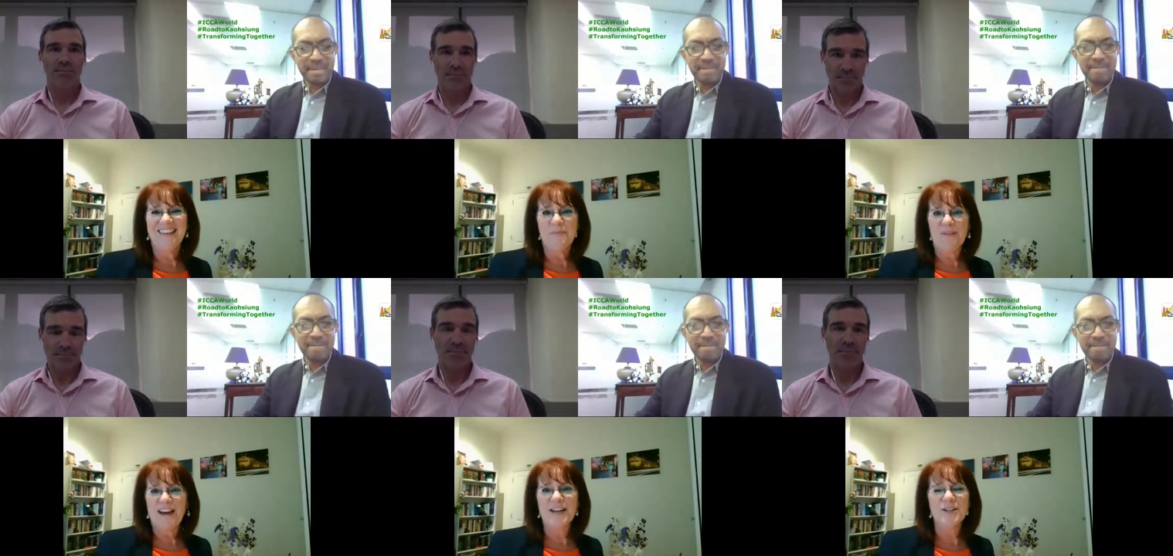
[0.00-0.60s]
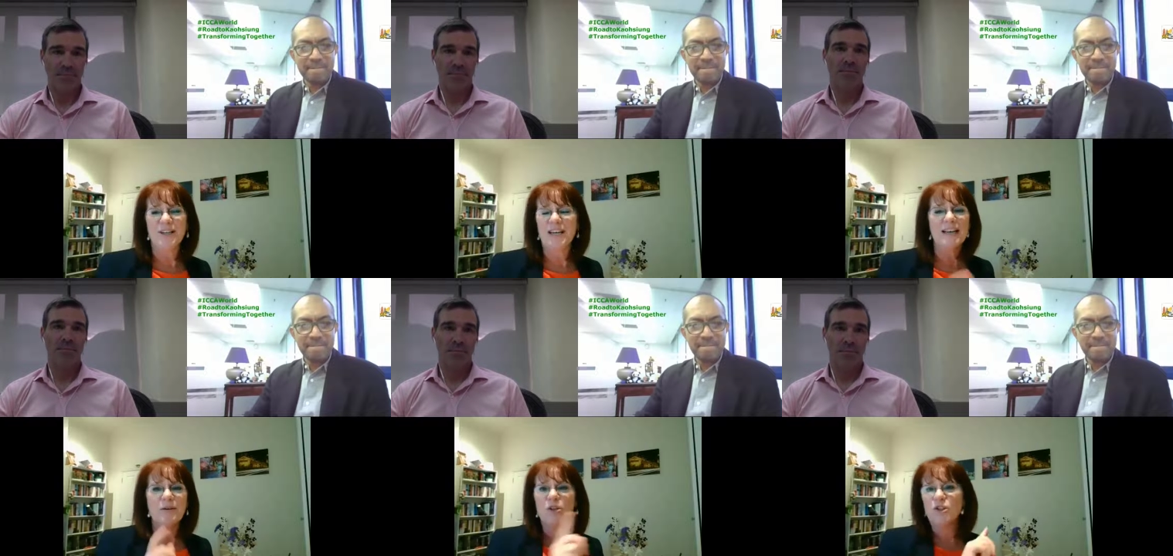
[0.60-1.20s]
Speaker 1: that we've actually
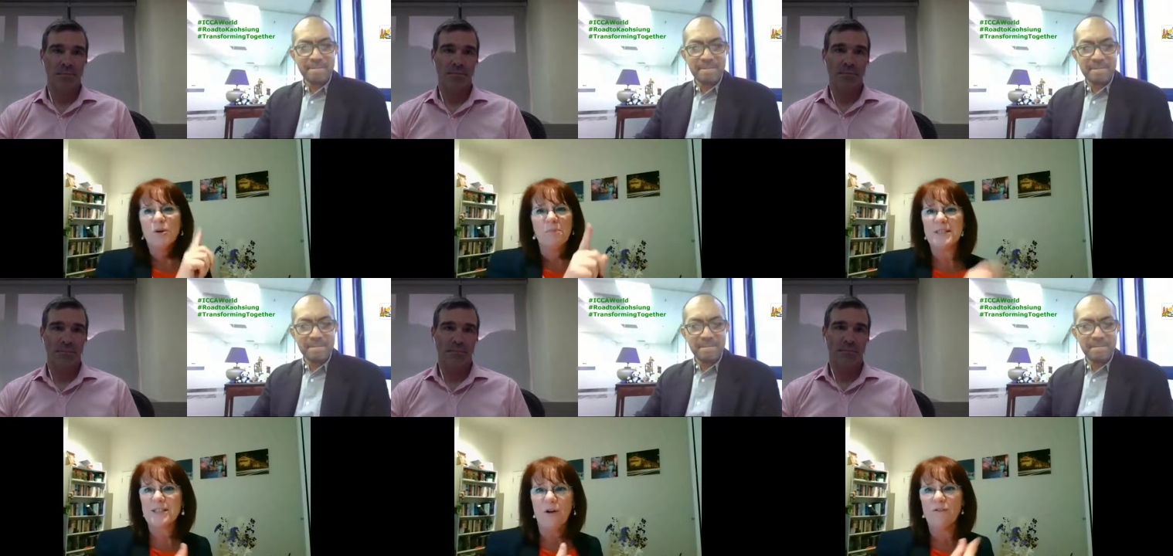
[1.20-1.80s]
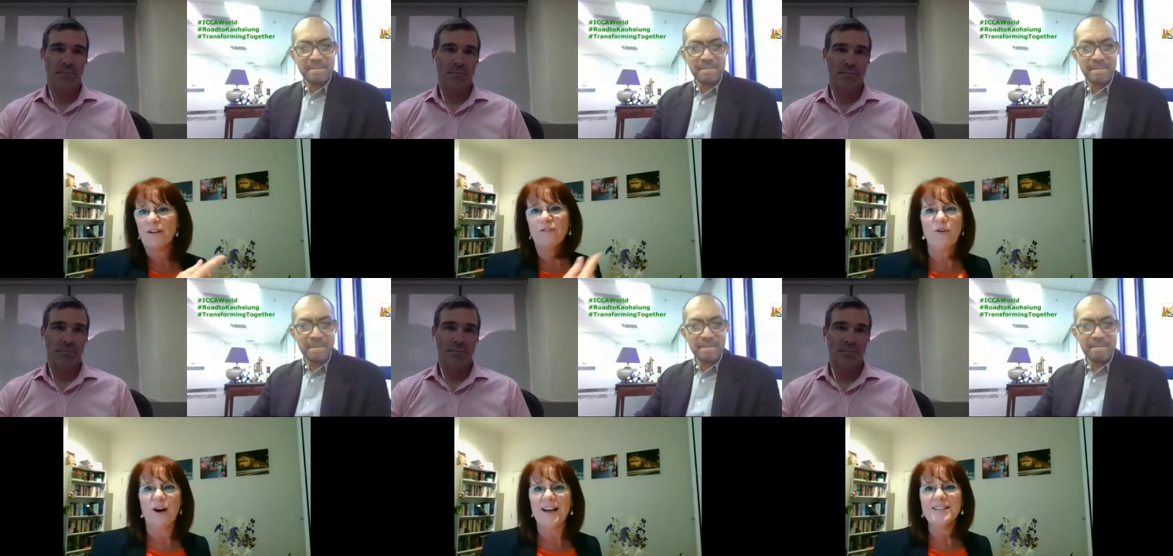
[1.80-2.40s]
it shouldn't be solving
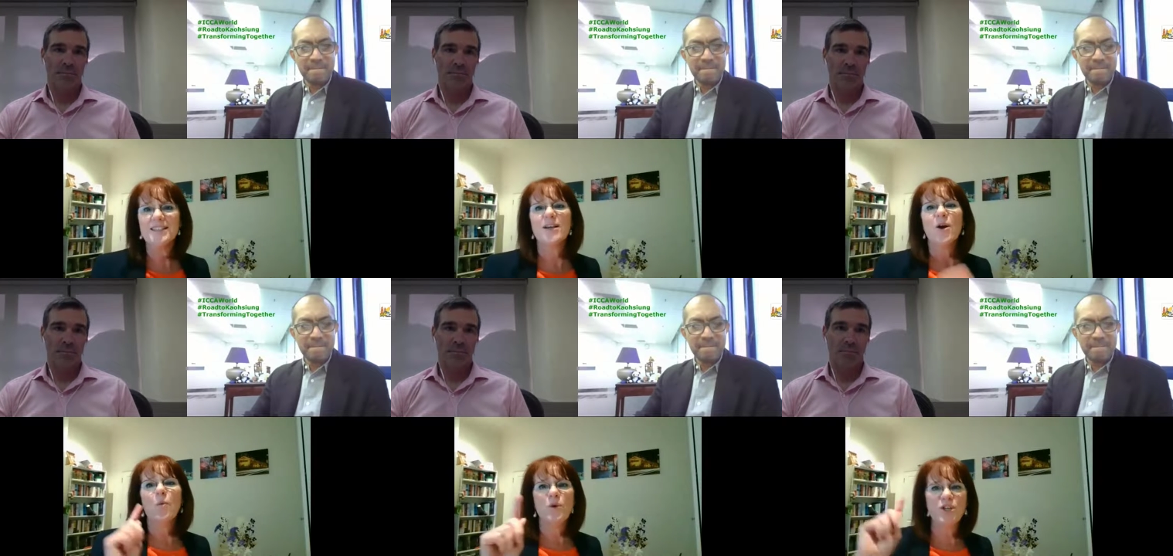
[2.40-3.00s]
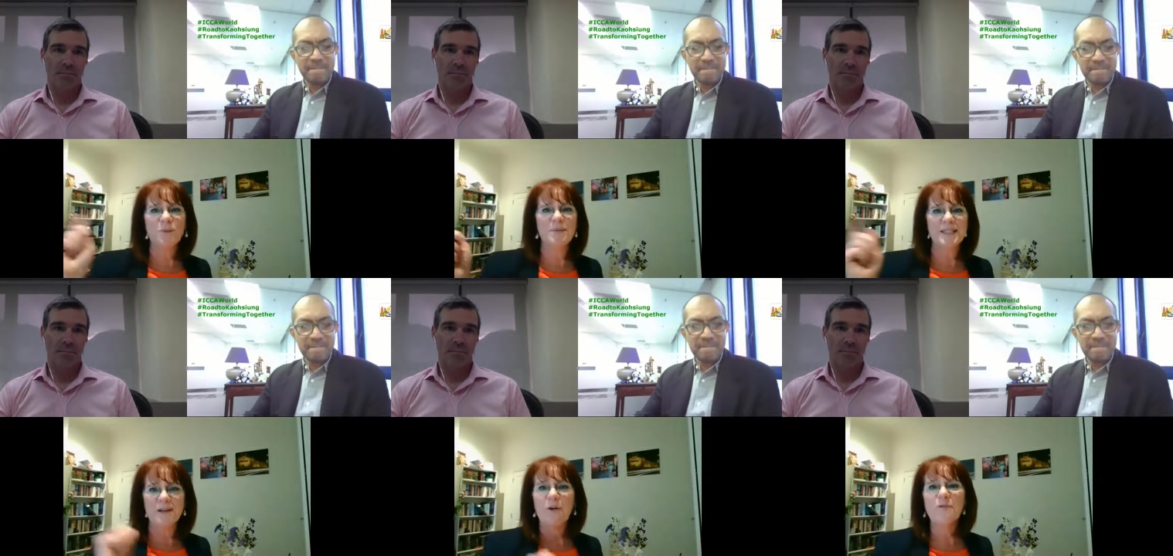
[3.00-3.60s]
for us we should be
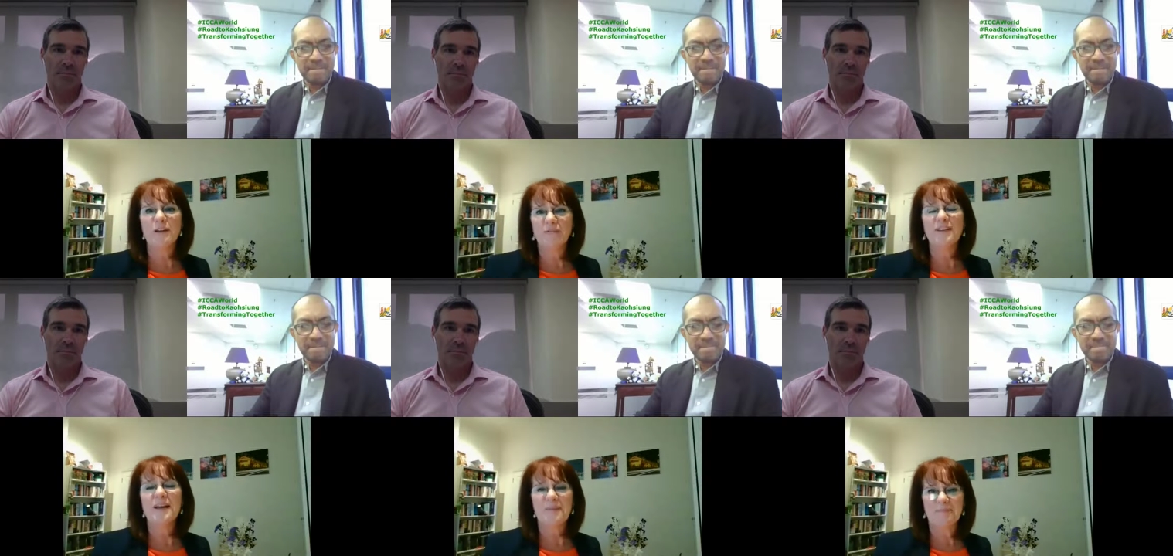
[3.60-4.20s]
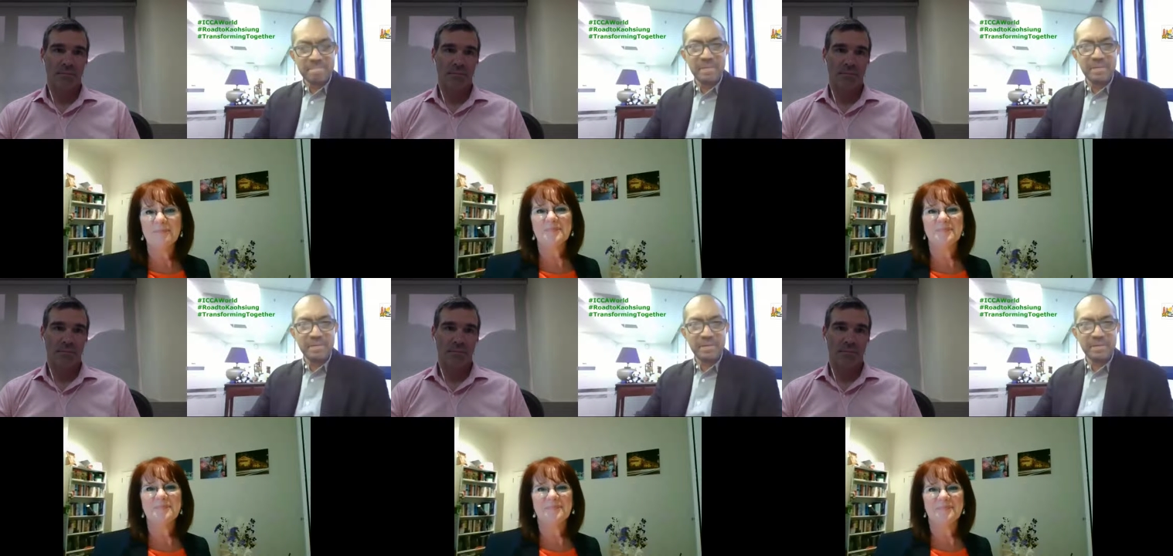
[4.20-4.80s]
solving for them
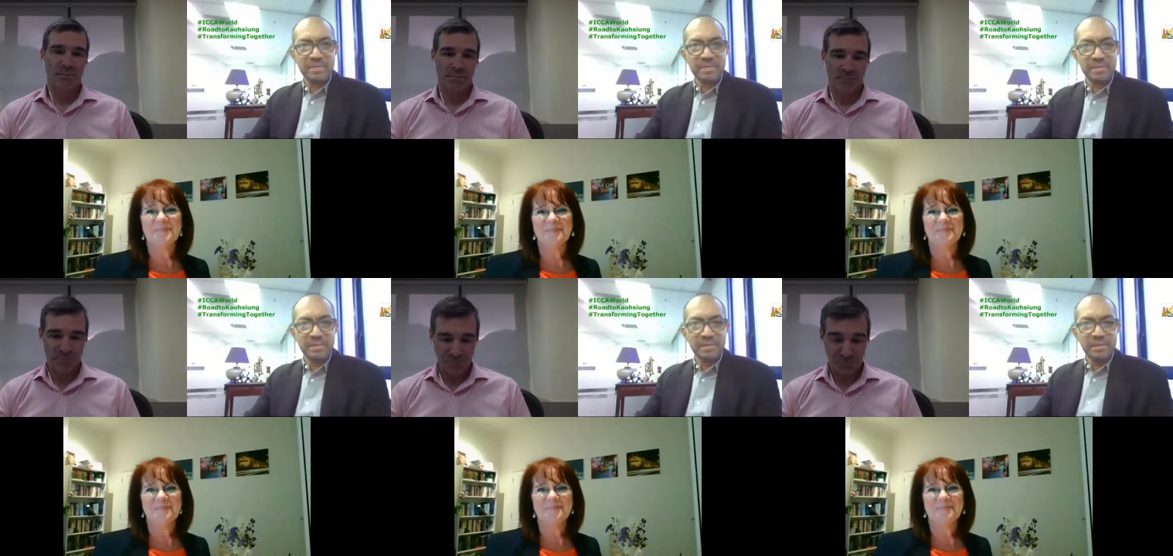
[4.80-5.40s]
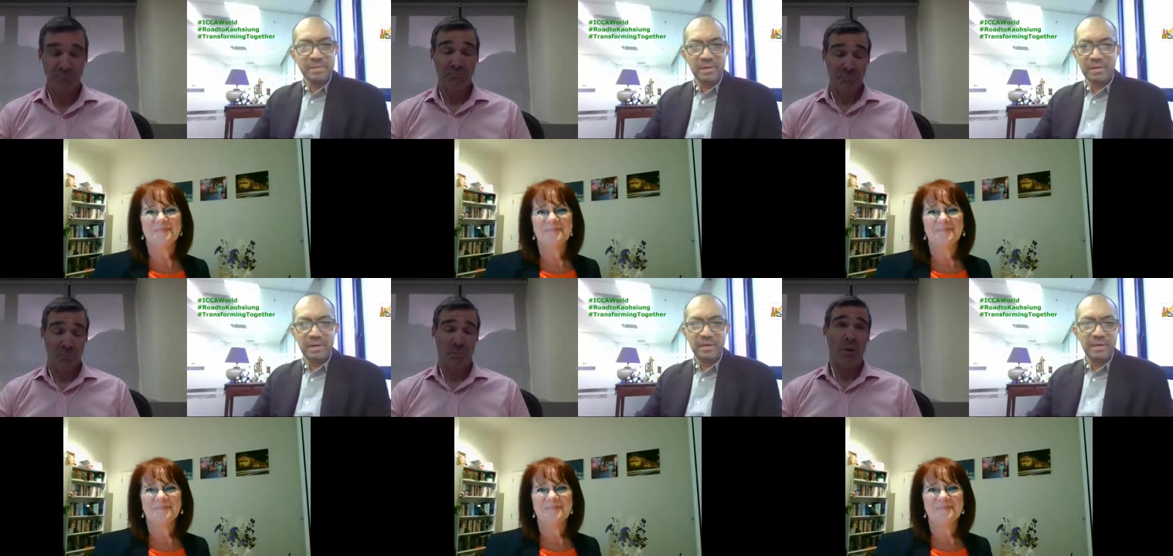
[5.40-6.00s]
Speaker 2: mm.
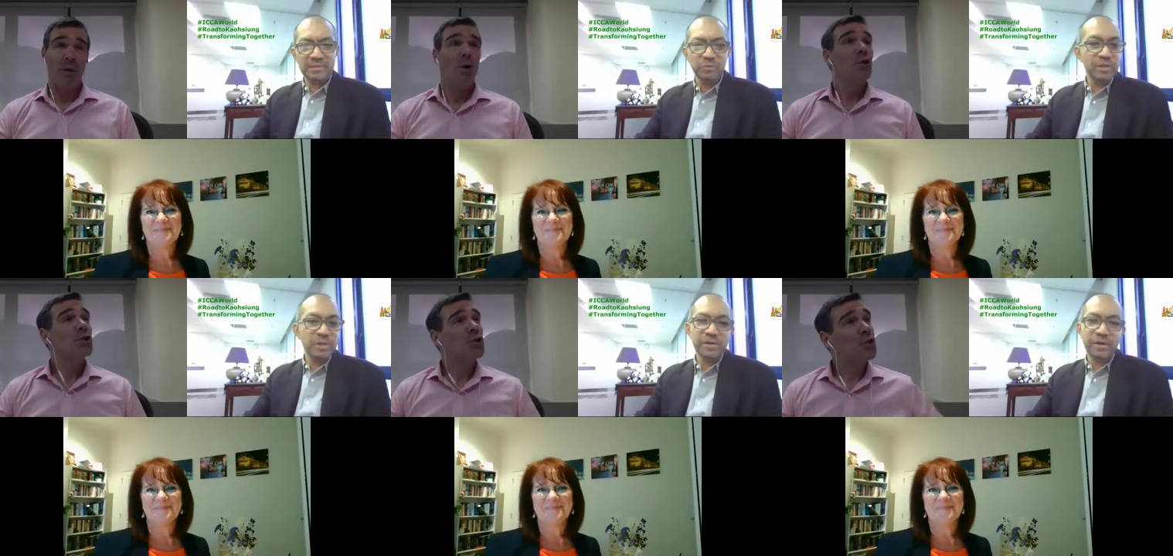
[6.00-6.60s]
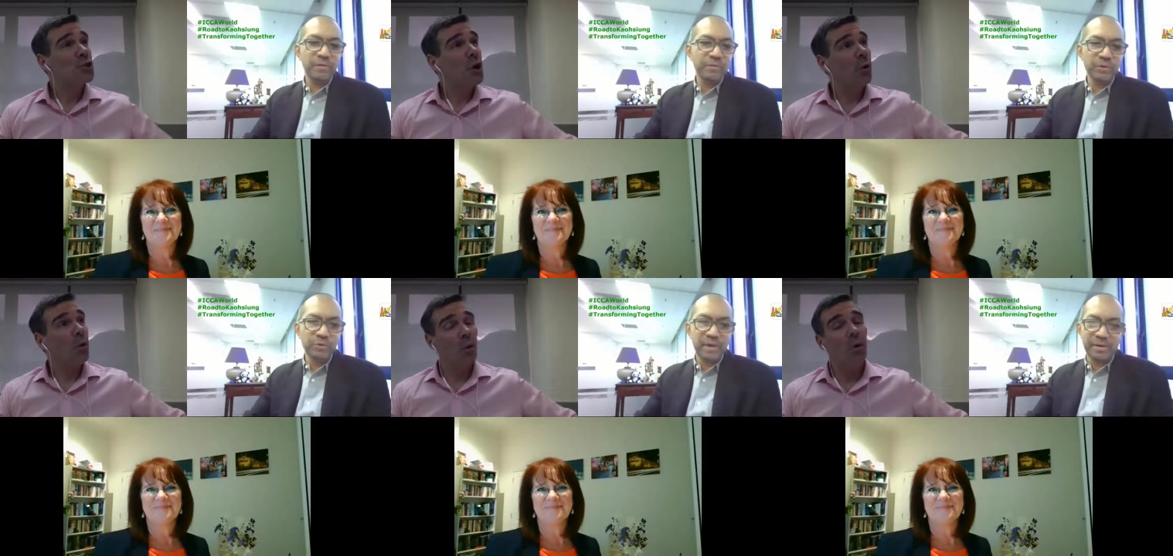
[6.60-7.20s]
I, I totally agree with
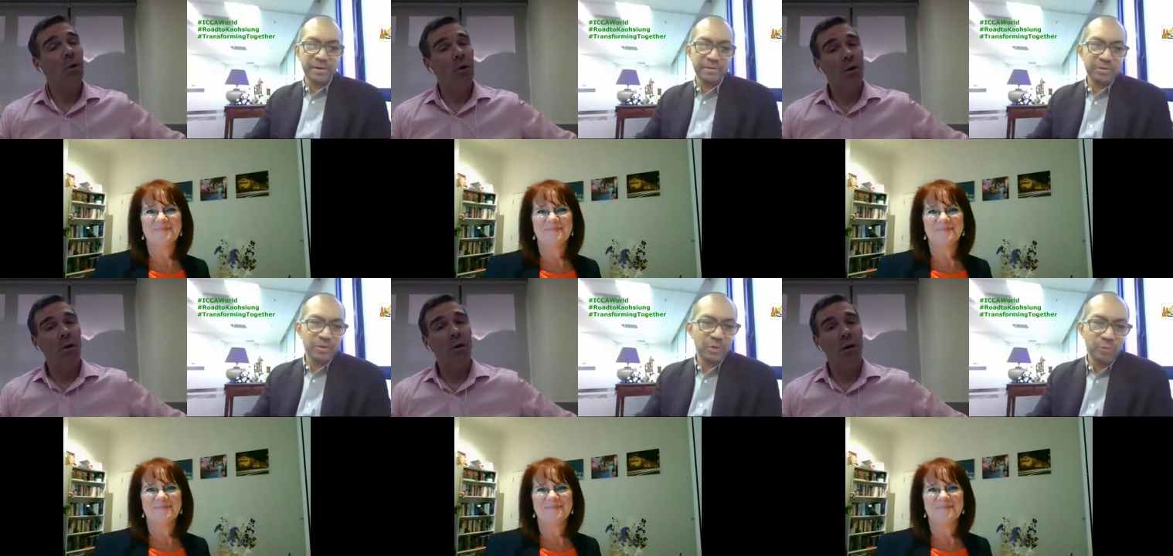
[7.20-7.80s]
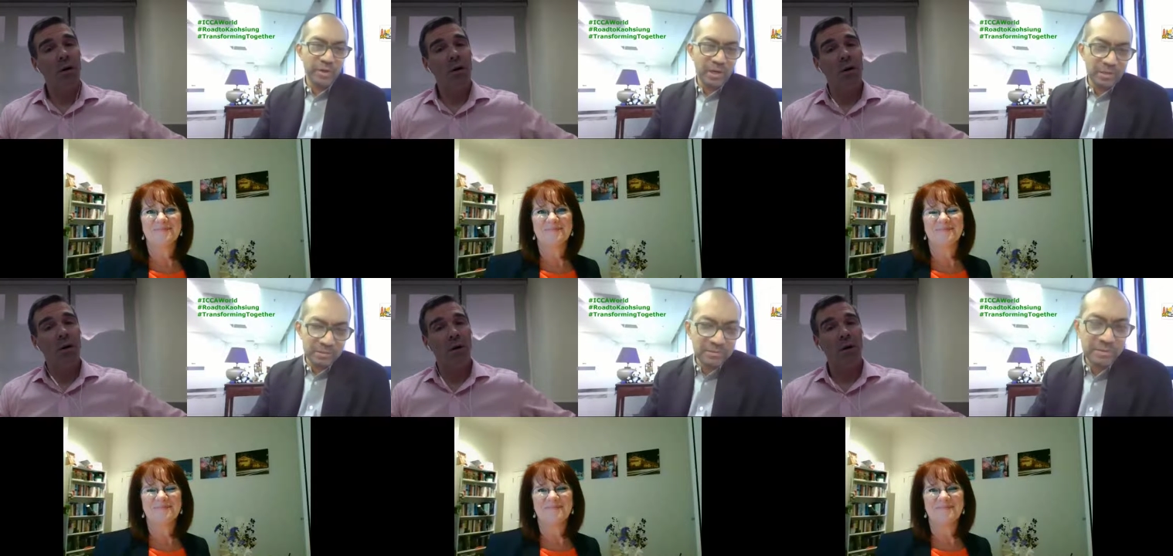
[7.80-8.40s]
you karen you know we
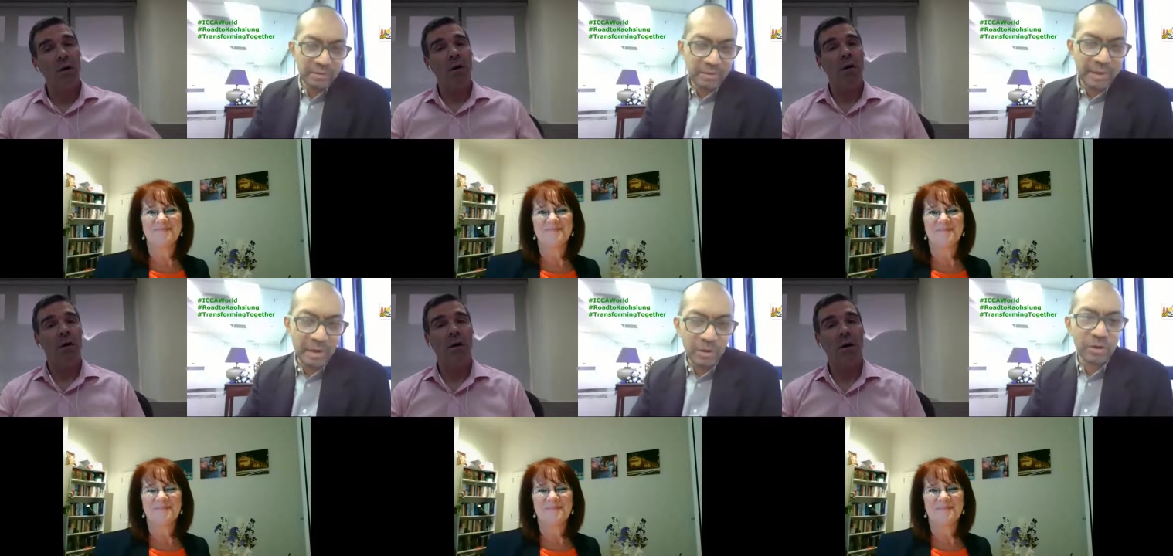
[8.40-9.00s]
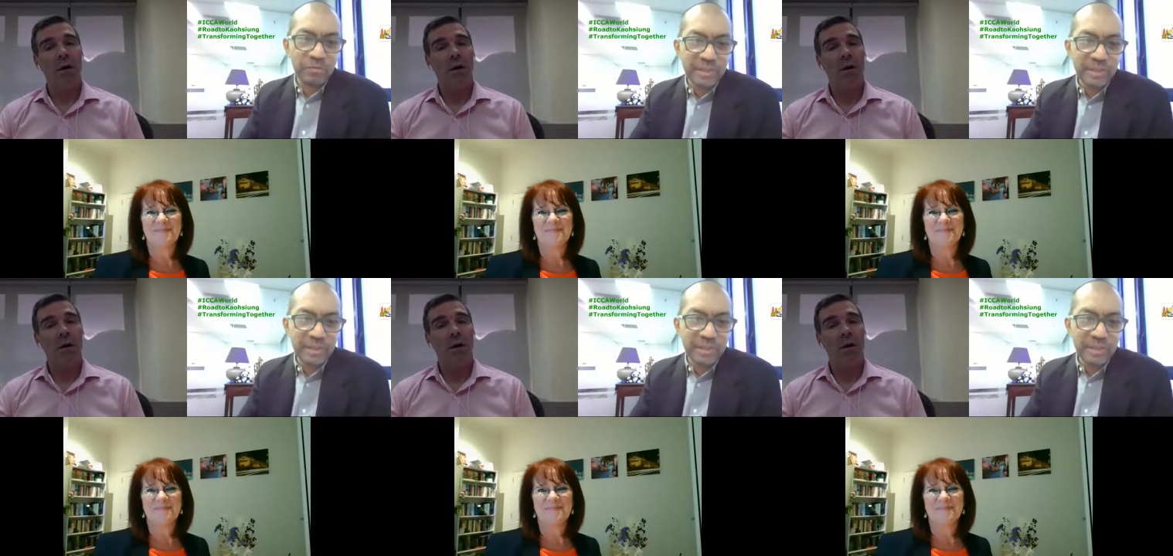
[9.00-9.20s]
are a lot of